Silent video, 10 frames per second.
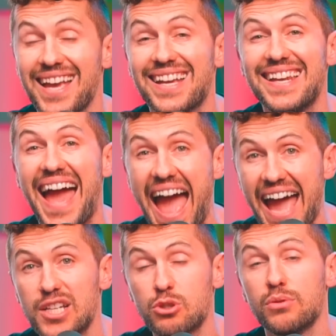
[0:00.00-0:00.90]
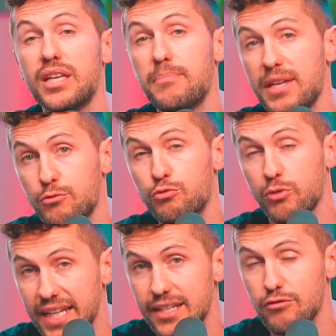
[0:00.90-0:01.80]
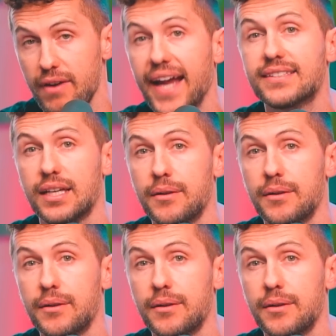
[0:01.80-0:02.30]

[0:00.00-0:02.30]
can actually be redirected